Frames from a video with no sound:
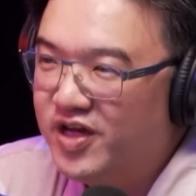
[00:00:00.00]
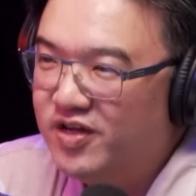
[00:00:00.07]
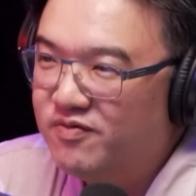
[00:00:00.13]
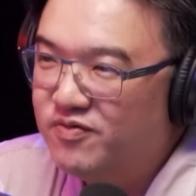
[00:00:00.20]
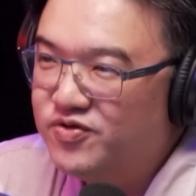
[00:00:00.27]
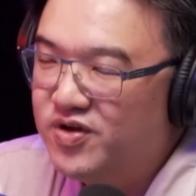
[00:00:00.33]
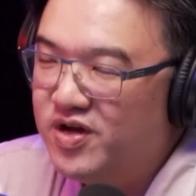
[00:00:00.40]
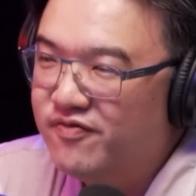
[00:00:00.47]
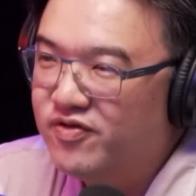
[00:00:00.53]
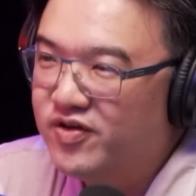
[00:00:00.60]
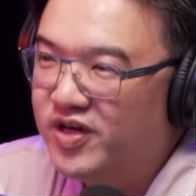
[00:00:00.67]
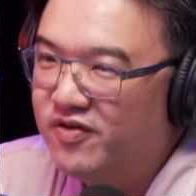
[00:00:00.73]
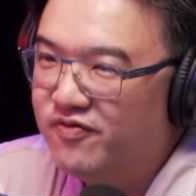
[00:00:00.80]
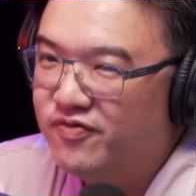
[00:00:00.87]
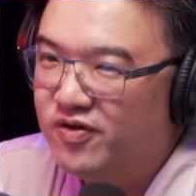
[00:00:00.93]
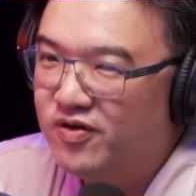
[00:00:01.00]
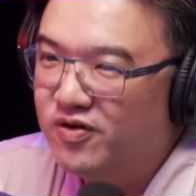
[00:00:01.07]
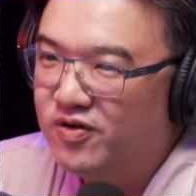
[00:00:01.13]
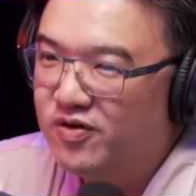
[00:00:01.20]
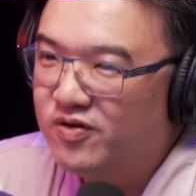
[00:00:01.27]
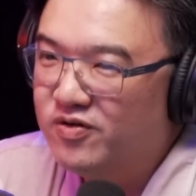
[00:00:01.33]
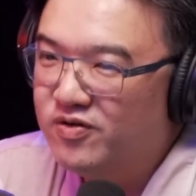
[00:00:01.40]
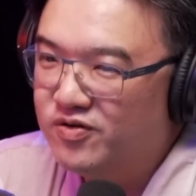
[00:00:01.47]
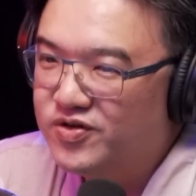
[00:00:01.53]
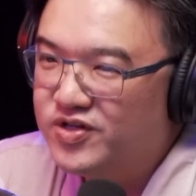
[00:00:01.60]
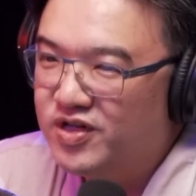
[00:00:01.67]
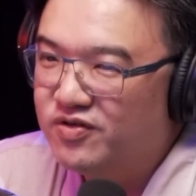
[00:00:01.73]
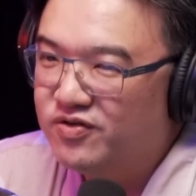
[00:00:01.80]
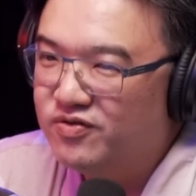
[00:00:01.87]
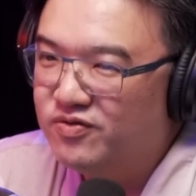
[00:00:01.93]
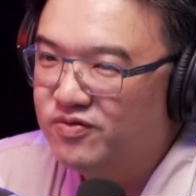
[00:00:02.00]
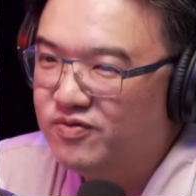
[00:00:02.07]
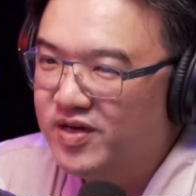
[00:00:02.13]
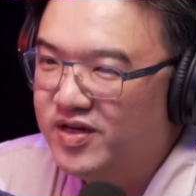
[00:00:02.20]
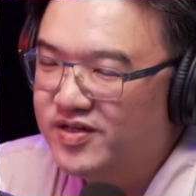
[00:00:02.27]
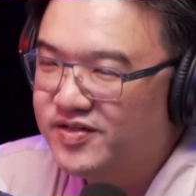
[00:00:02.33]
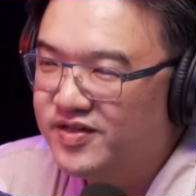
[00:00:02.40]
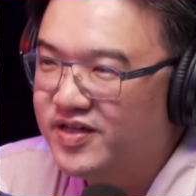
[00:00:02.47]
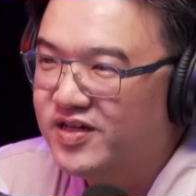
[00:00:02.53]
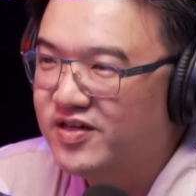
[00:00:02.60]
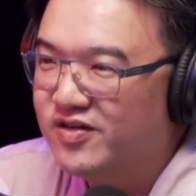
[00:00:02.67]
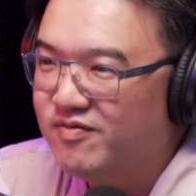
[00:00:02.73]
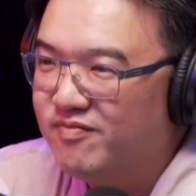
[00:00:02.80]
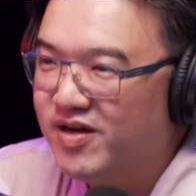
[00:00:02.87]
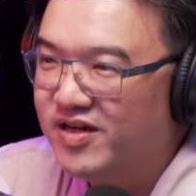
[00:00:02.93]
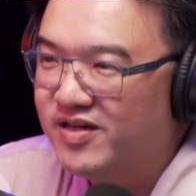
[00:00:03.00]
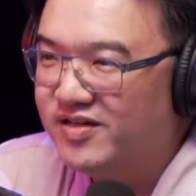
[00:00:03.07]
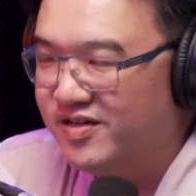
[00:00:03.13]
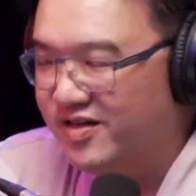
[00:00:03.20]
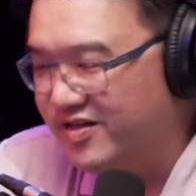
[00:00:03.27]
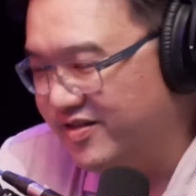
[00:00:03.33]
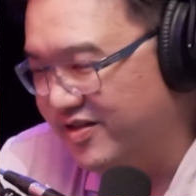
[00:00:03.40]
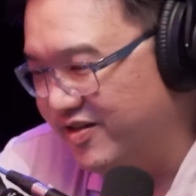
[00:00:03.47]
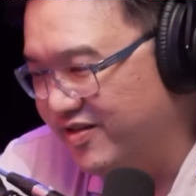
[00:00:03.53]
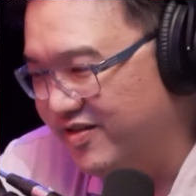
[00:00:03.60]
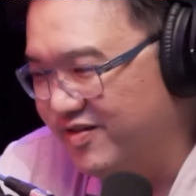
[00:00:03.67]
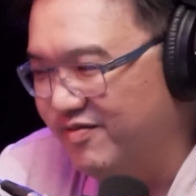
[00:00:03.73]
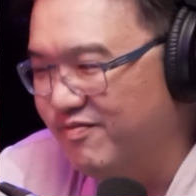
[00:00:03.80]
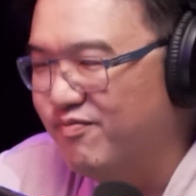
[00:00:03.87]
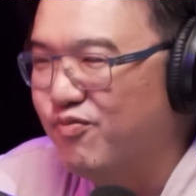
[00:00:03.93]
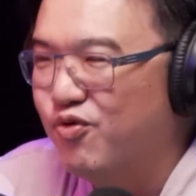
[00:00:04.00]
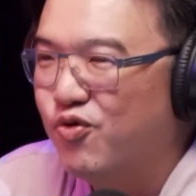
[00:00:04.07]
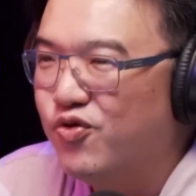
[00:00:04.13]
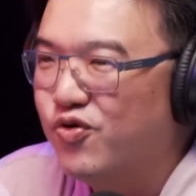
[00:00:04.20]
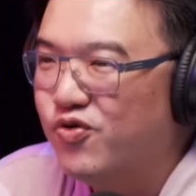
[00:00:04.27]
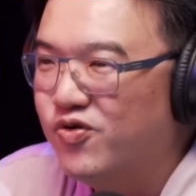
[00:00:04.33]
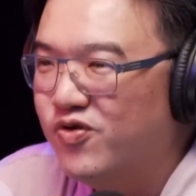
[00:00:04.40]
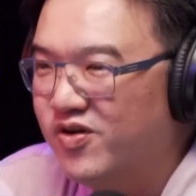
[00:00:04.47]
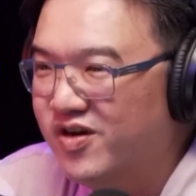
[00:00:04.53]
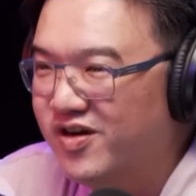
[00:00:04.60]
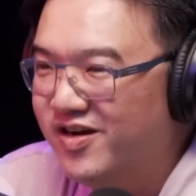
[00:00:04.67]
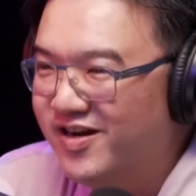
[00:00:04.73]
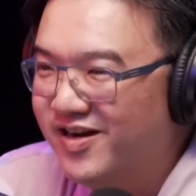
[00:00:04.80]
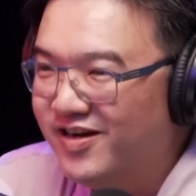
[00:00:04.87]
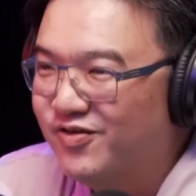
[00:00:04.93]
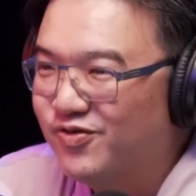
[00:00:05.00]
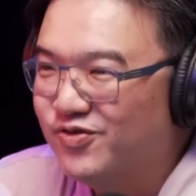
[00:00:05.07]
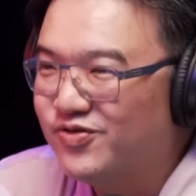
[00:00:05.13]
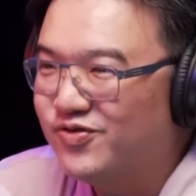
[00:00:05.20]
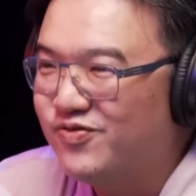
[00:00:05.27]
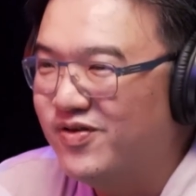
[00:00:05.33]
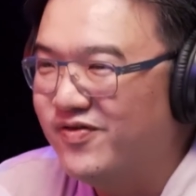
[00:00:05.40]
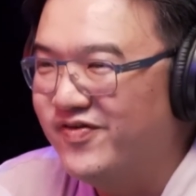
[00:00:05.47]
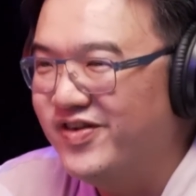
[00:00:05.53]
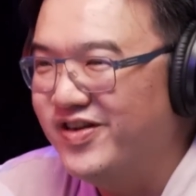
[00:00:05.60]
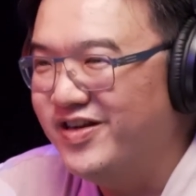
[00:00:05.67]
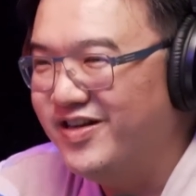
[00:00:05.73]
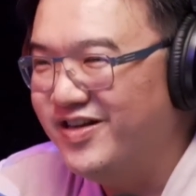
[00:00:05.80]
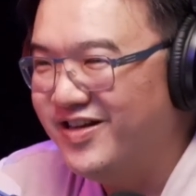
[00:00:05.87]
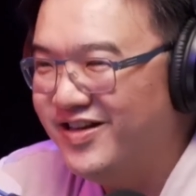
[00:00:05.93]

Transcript: Would you advocate for your child to wear a sticker on the back that says bodoh and go to school every day?